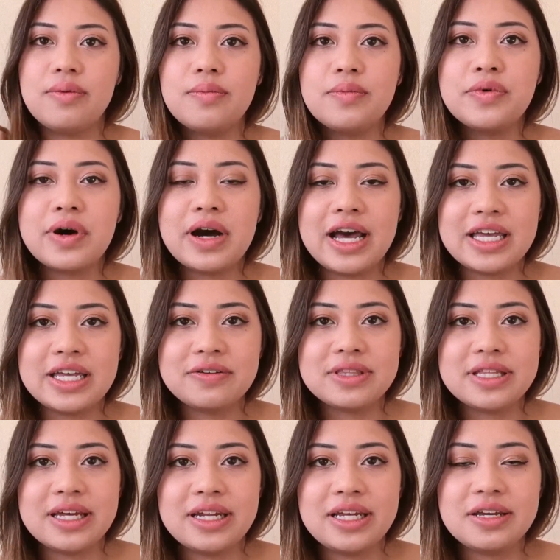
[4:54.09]
more high yield
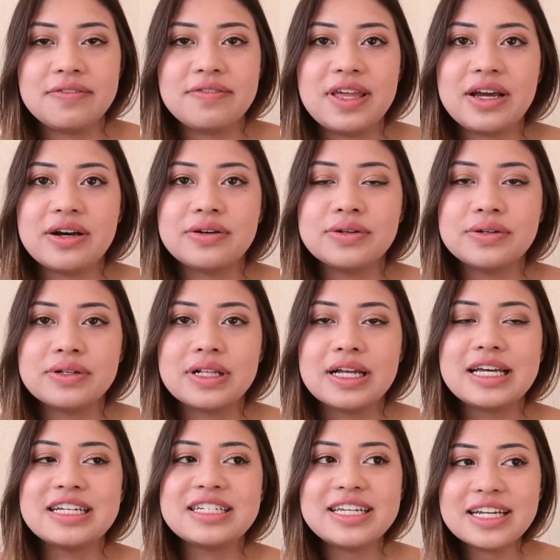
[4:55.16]
then if they are all
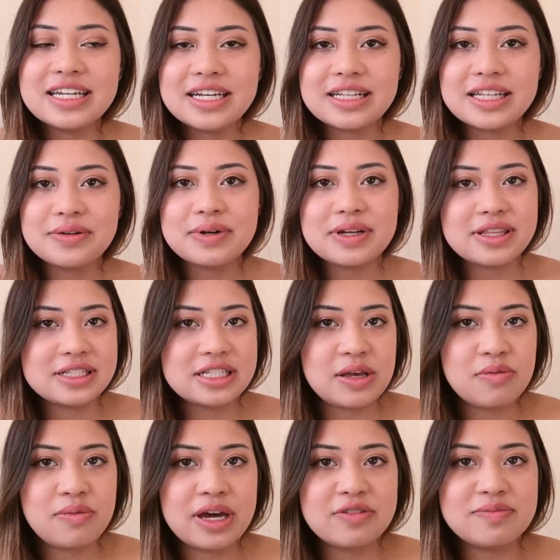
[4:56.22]
technically worth the
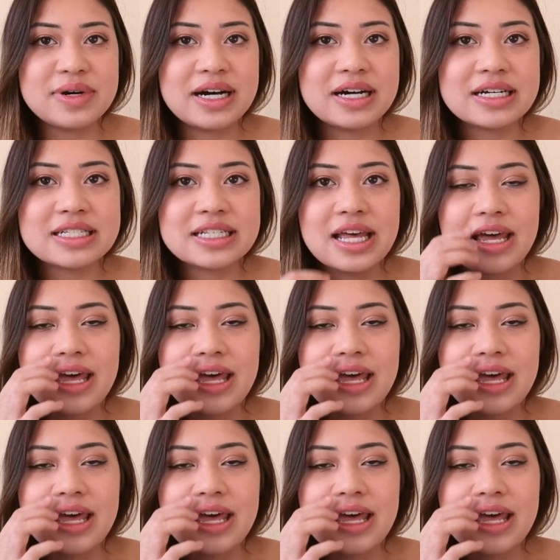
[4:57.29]
same amount of marks?